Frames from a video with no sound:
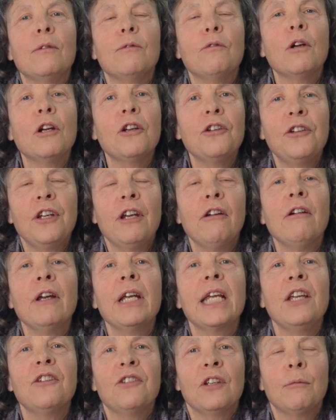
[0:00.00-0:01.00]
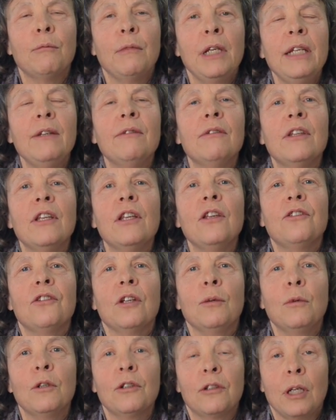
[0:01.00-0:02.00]
volunteering. Yes, I'm ready for this.
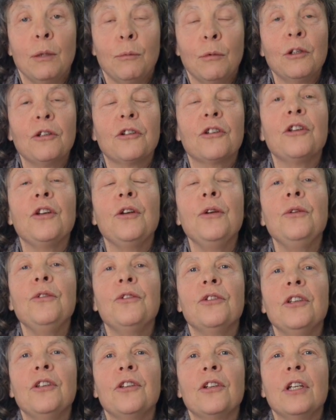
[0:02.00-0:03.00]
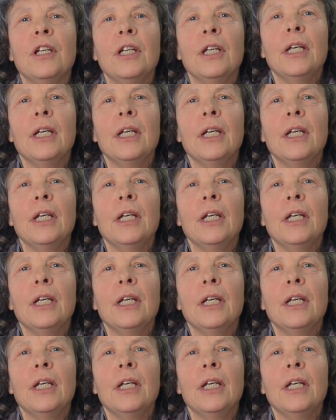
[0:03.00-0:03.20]
I want to use it.